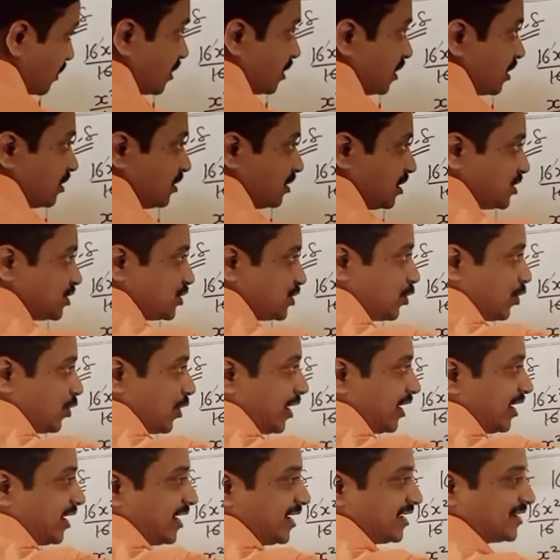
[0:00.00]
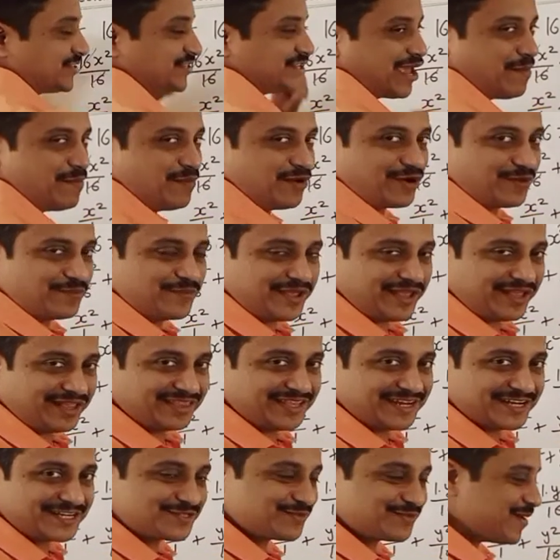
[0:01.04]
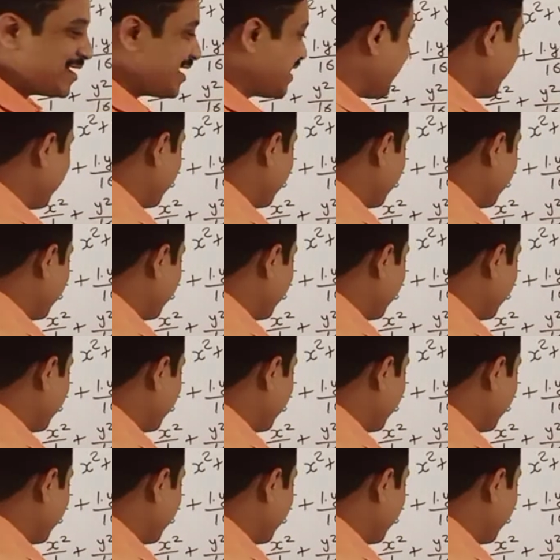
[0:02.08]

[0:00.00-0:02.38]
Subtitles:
this drawing are same coming. That's why I